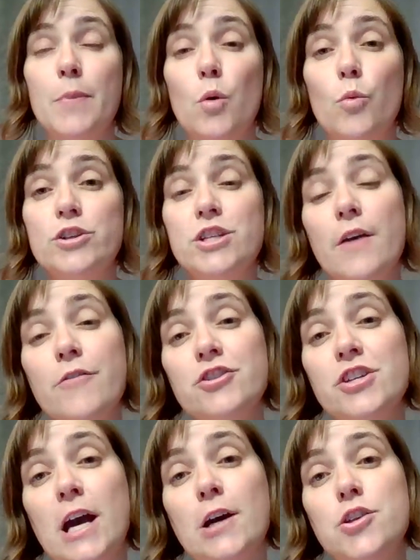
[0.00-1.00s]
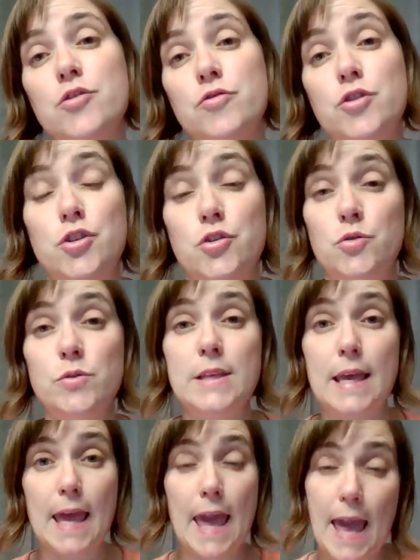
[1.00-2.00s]
whichever child you choose,
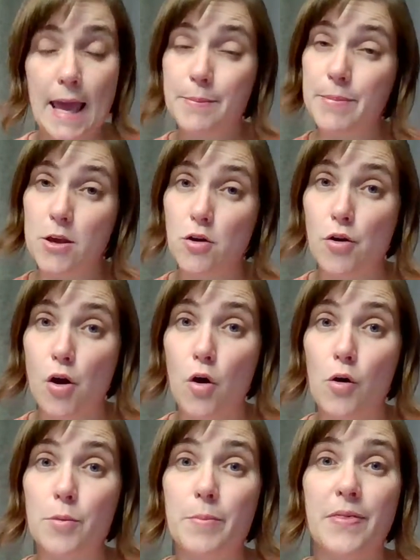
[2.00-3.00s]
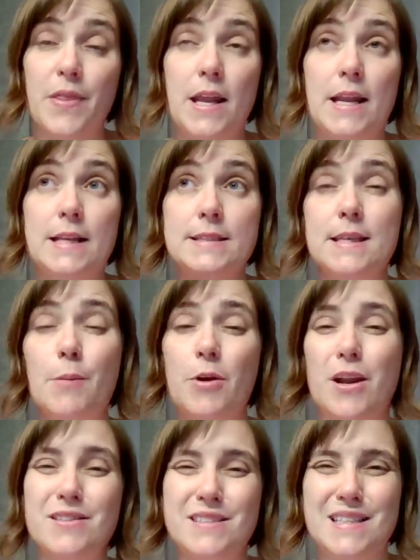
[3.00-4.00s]
it can be your own, but then
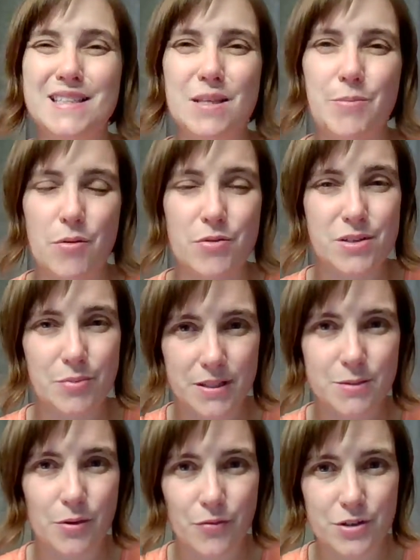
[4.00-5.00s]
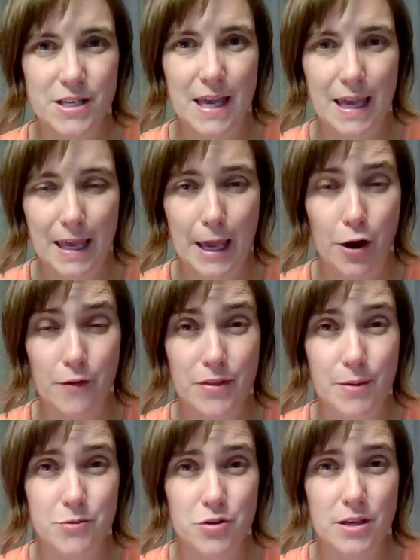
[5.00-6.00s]
someone else needs to be responsible for taking care of
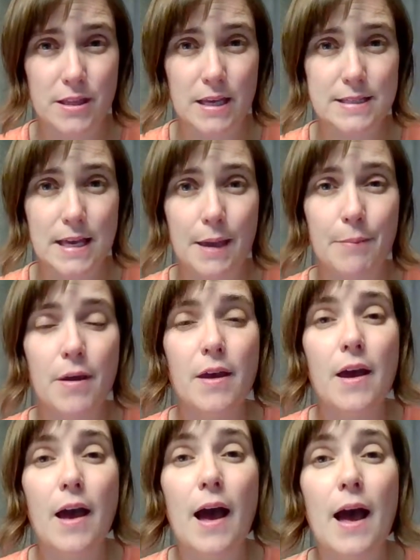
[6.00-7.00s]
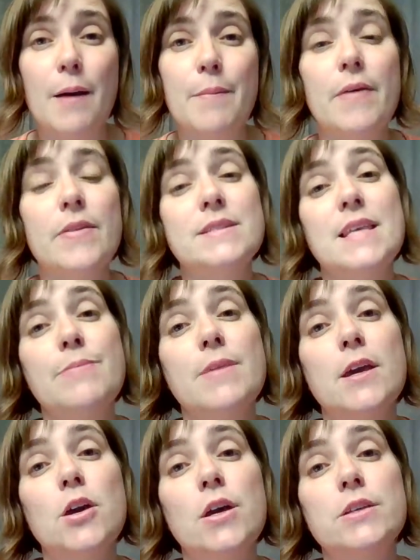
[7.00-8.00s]
them during that time. And the same
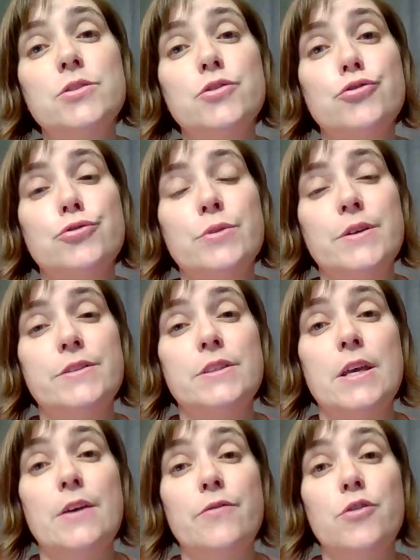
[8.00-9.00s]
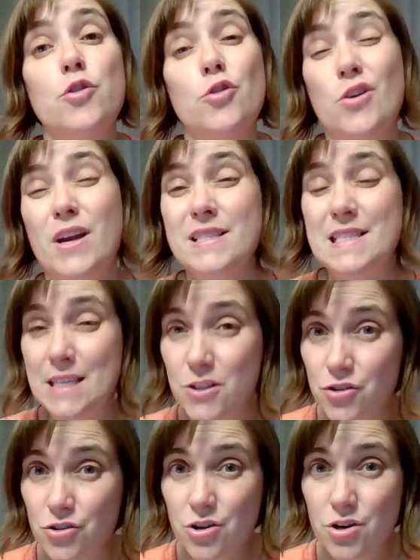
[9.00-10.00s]
thing is true is if you're a
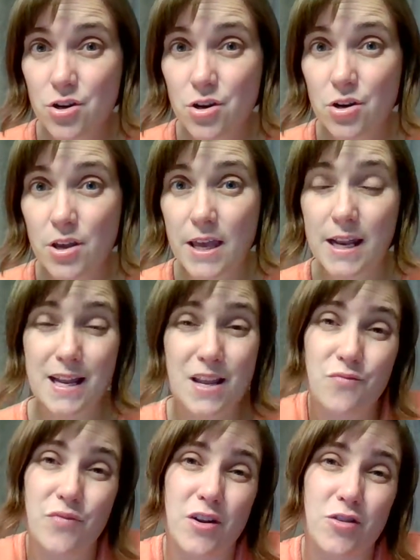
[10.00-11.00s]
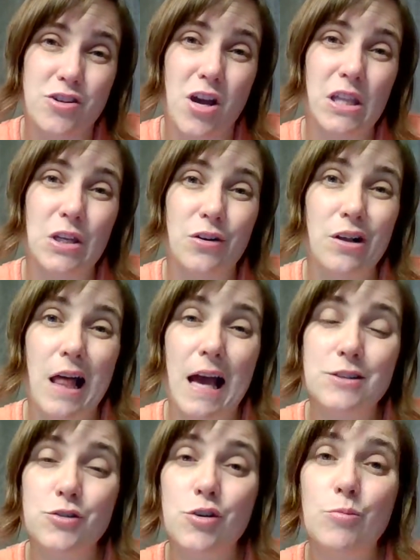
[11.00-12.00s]
teacher in an infant or toddler
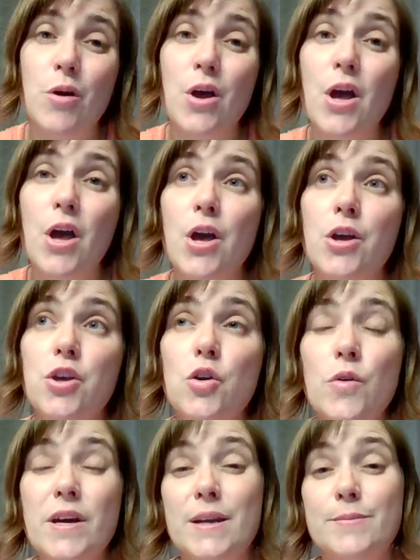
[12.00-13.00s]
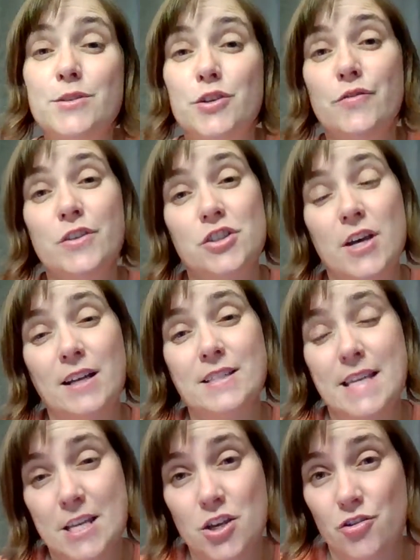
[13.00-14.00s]
classroom, you can observe a
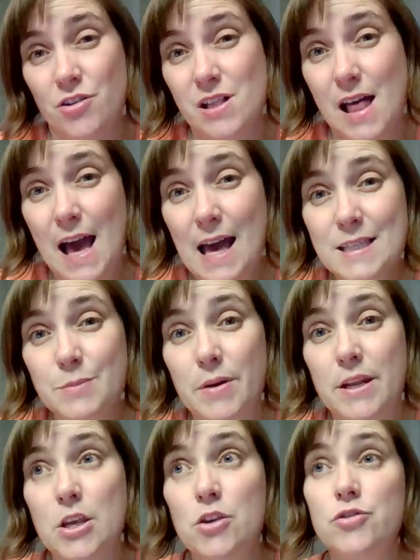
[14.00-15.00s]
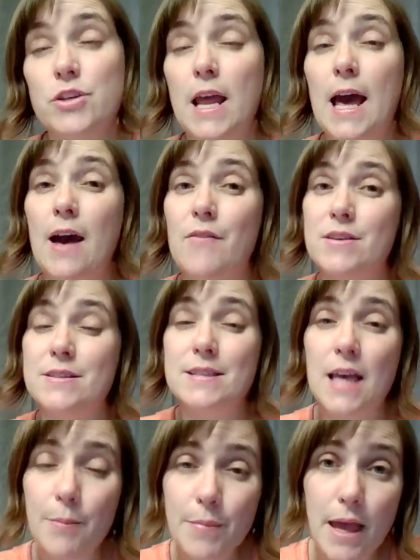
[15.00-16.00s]
child in your class, but you should have a
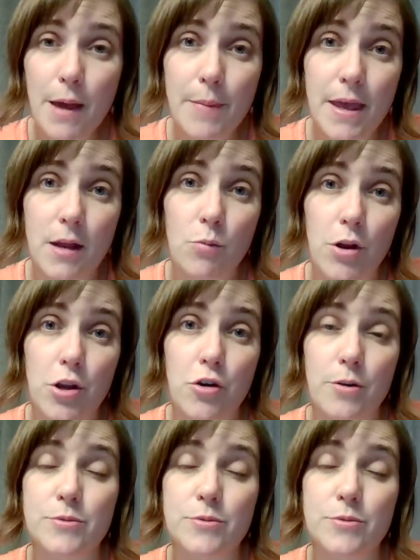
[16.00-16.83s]
sub come in when you're